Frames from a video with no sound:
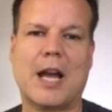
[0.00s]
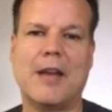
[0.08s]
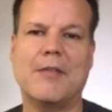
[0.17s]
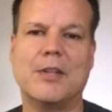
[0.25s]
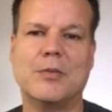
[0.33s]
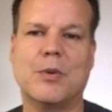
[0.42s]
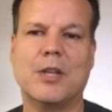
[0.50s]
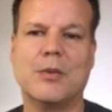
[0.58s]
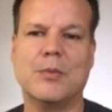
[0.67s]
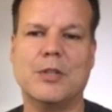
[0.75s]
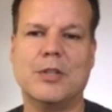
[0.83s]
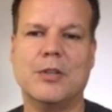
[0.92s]
is what you
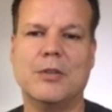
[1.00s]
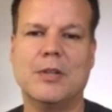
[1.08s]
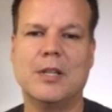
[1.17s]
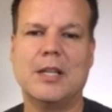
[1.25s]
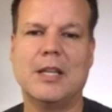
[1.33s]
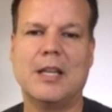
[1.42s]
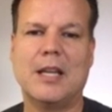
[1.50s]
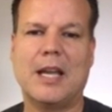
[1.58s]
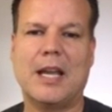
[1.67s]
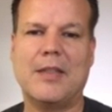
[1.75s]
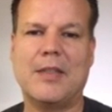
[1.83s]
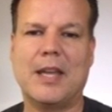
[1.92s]
would do.
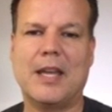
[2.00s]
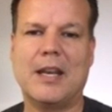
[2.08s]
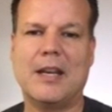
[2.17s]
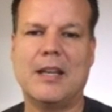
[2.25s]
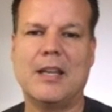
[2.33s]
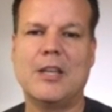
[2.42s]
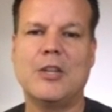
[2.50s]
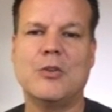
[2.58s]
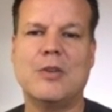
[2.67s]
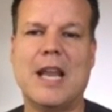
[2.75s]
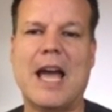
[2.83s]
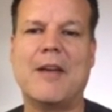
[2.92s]
And then you
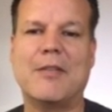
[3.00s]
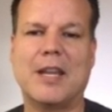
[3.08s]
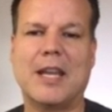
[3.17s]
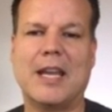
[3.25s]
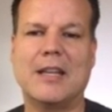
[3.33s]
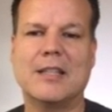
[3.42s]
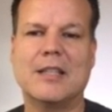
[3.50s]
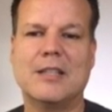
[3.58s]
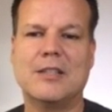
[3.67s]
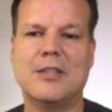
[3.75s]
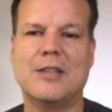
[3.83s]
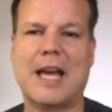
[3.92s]
navigate
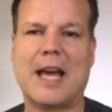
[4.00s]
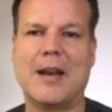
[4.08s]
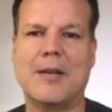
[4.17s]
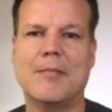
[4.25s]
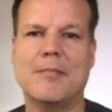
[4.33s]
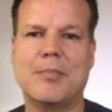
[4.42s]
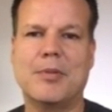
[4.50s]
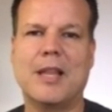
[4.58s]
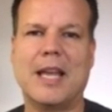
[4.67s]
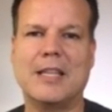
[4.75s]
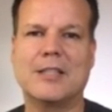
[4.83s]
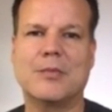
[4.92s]
to that
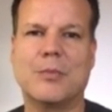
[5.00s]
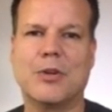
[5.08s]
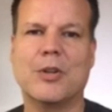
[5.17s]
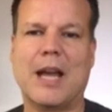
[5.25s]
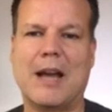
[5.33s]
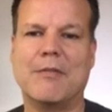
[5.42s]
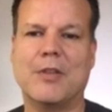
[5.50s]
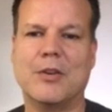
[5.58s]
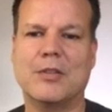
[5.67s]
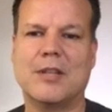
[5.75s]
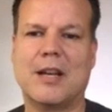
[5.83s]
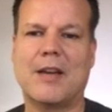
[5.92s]
place where you have those.
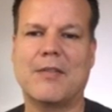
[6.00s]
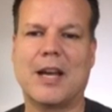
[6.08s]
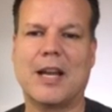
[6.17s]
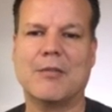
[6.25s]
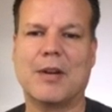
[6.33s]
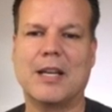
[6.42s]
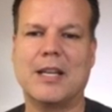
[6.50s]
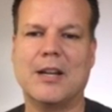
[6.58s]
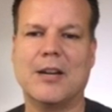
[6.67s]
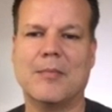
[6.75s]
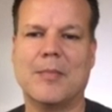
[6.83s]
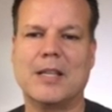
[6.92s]
And I've got it right here
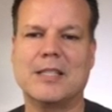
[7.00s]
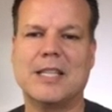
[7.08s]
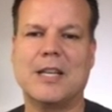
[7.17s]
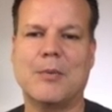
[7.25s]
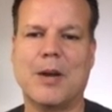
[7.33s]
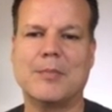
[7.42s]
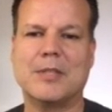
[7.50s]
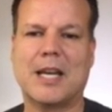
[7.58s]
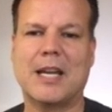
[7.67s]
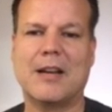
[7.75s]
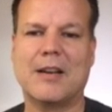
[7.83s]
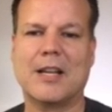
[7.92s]
in my city
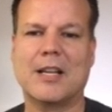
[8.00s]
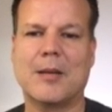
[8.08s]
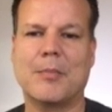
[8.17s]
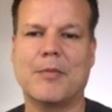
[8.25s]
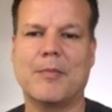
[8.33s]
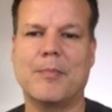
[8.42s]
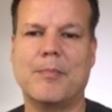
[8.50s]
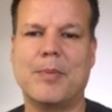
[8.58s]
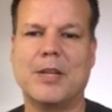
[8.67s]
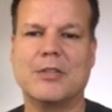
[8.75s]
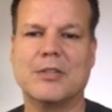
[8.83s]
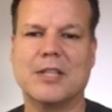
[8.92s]
website. I got a couple
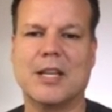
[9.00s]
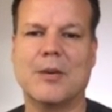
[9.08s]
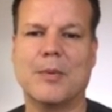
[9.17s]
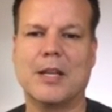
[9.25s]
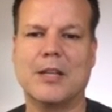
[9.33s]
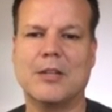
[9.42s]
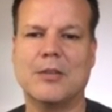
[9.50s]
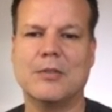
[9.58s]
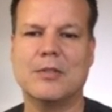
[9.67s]
pictures there we can use.